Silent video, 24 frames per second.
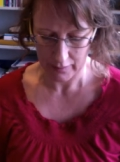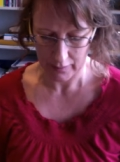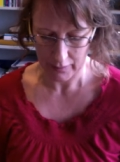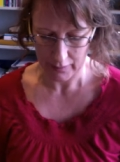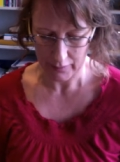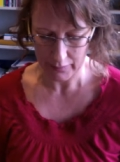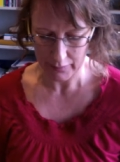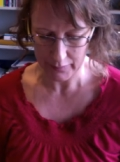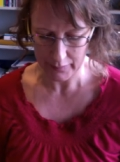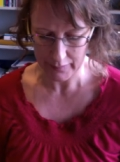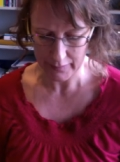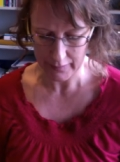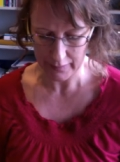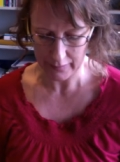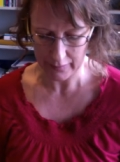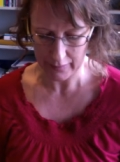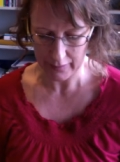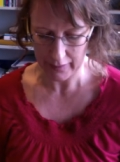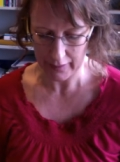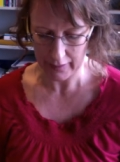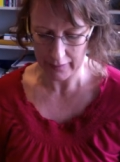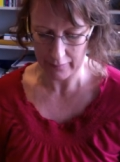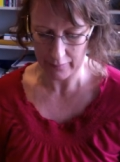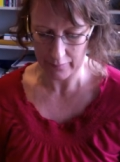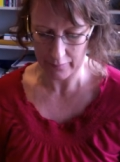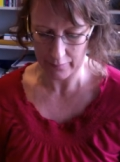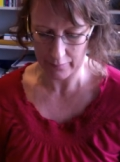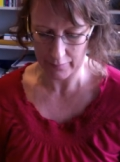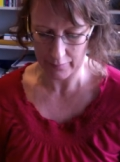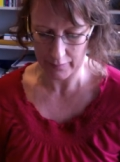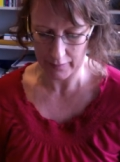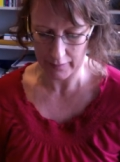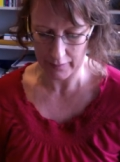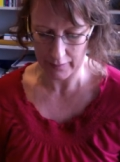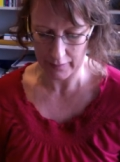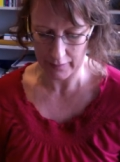I also have
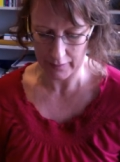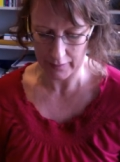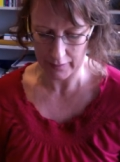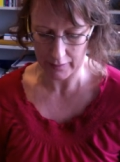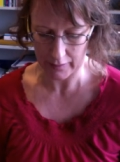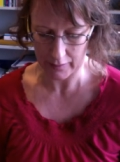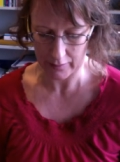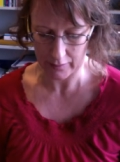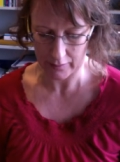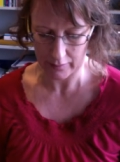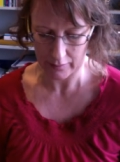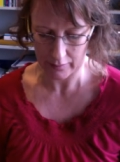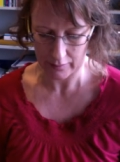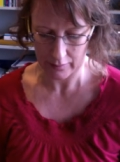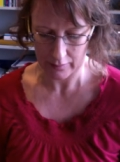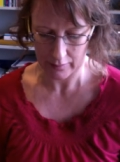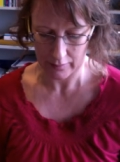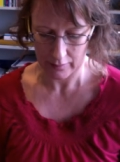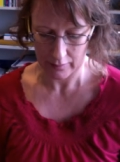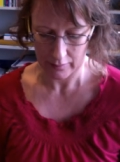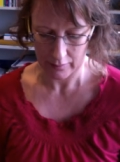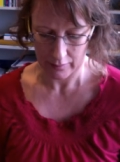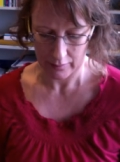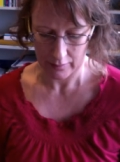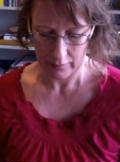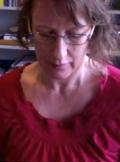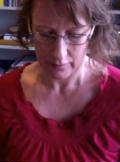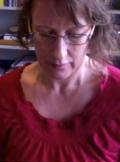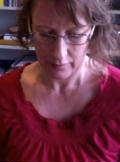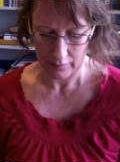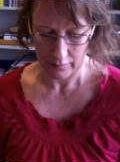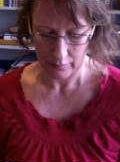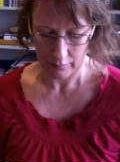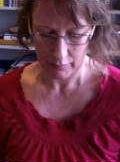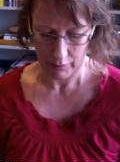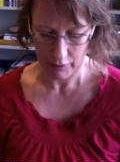a
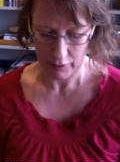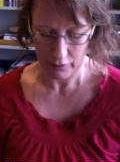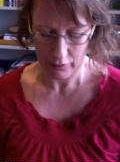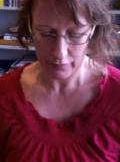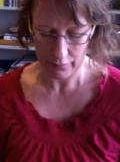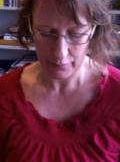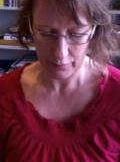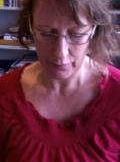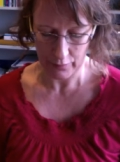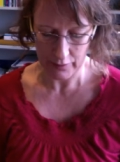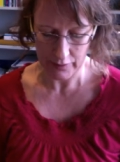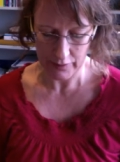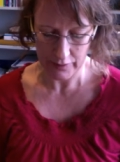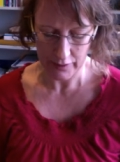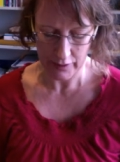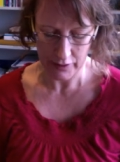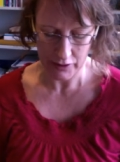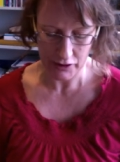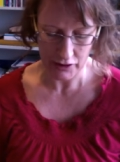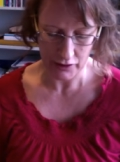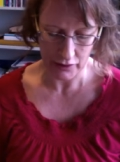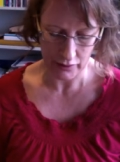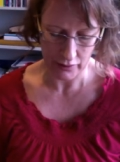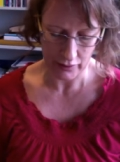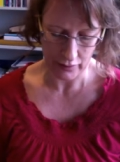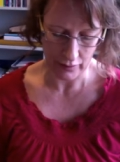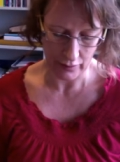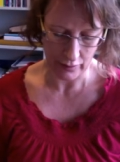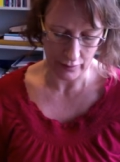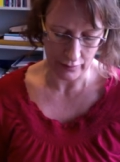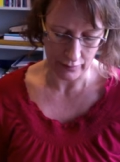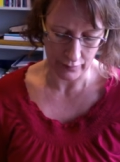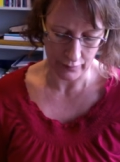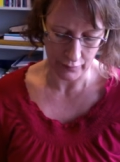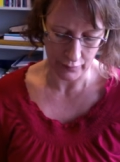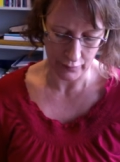beautiful edition
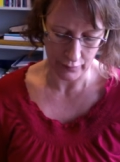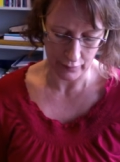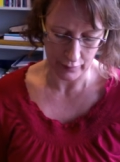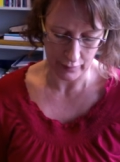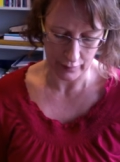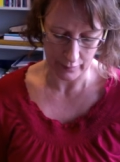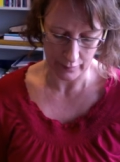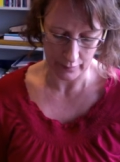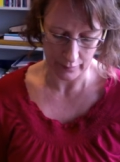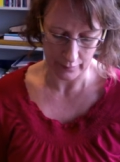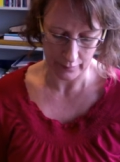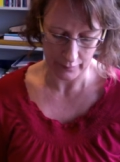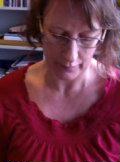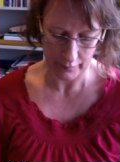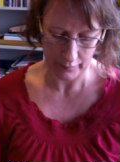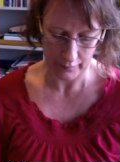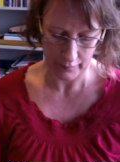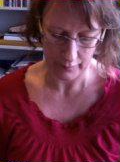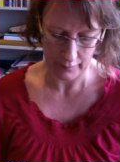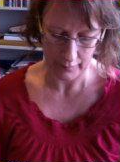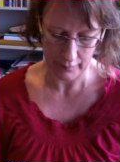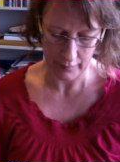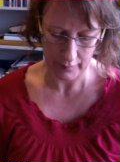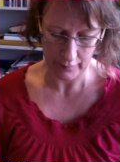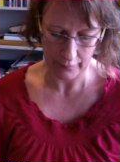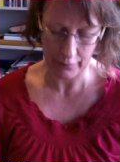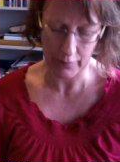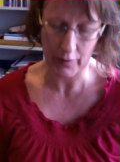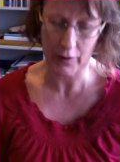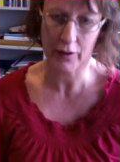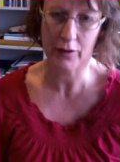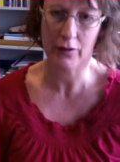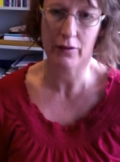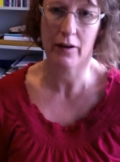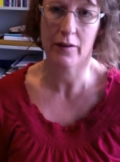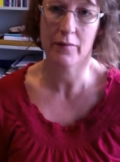of her
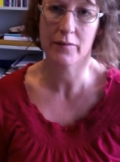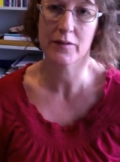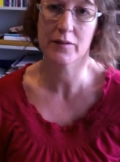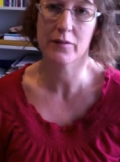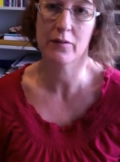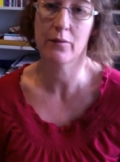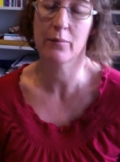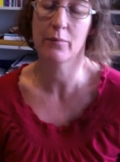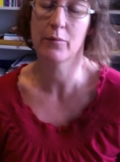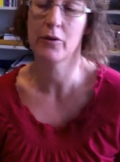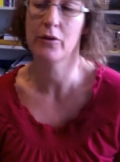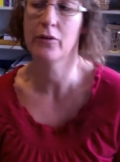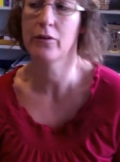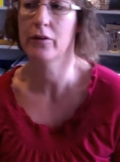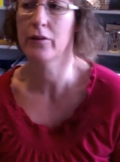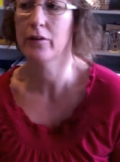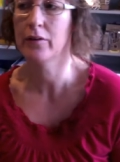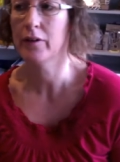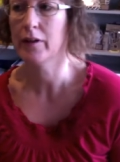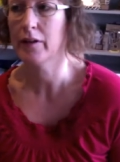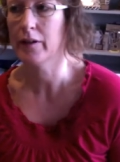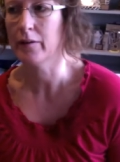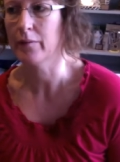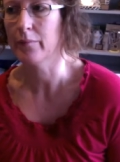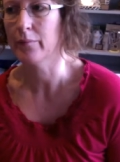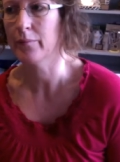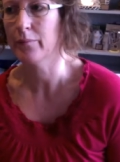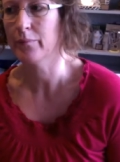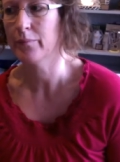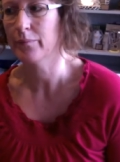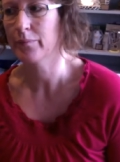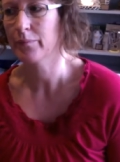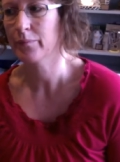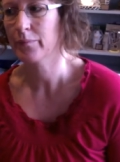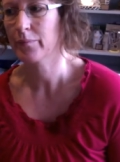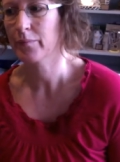photographs from her,
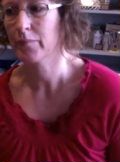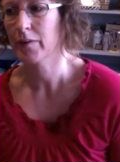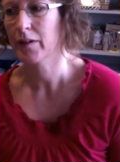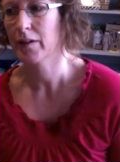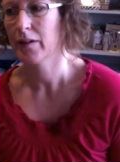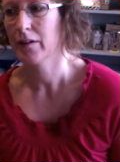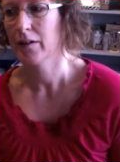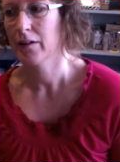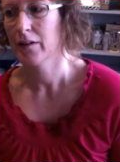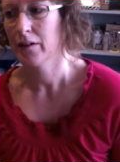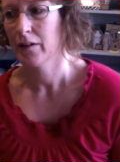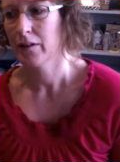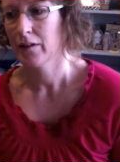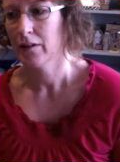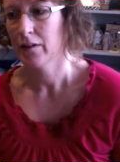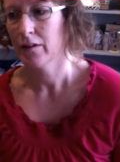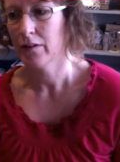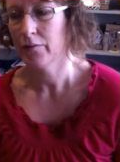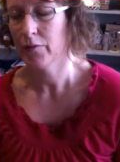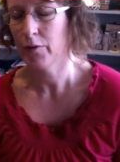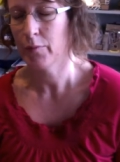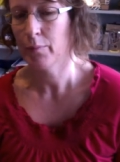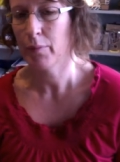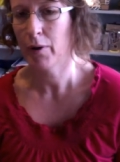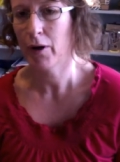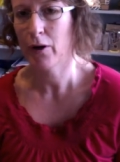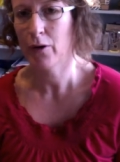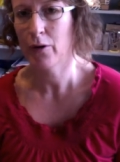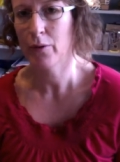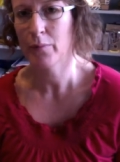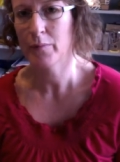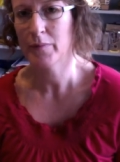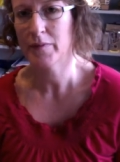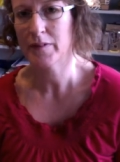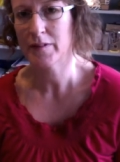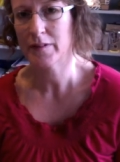of her
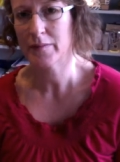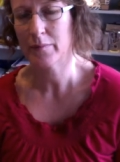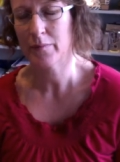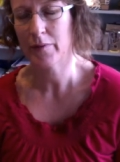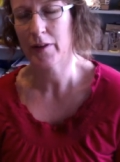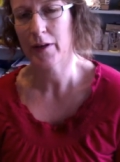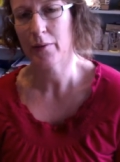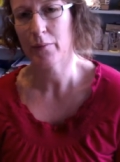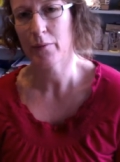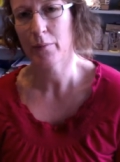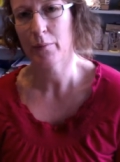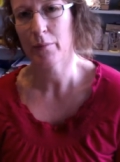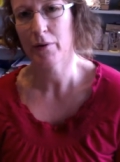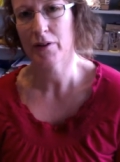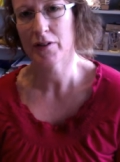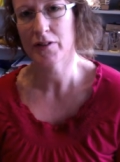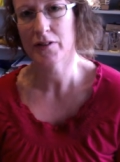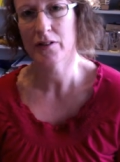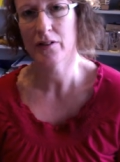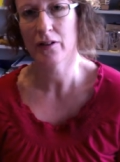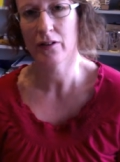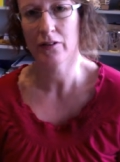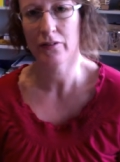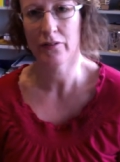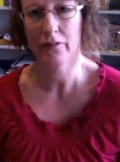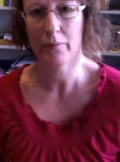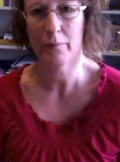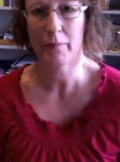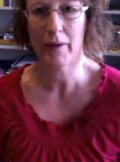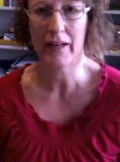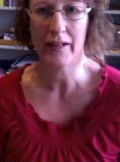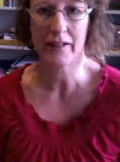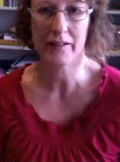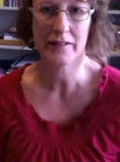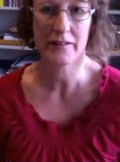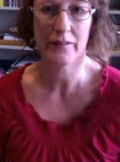poems that were printed on the
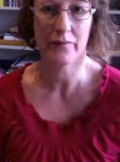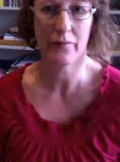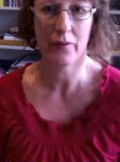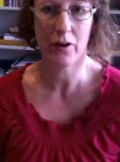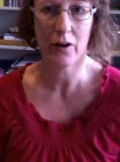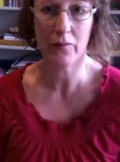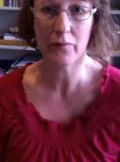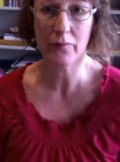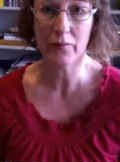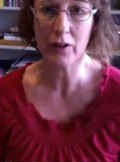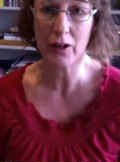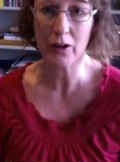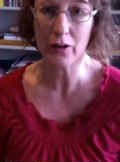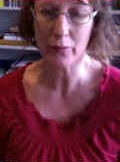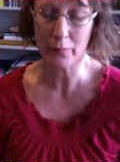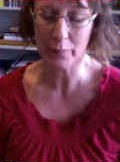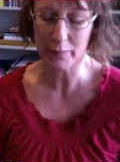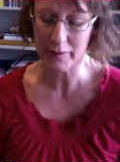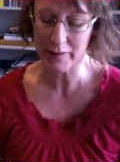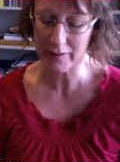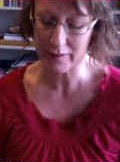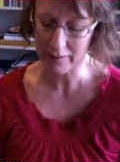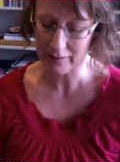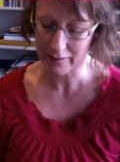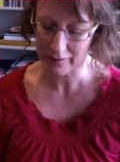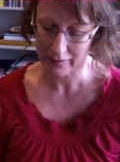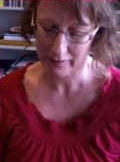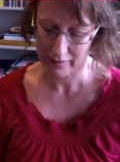backs of envelopes.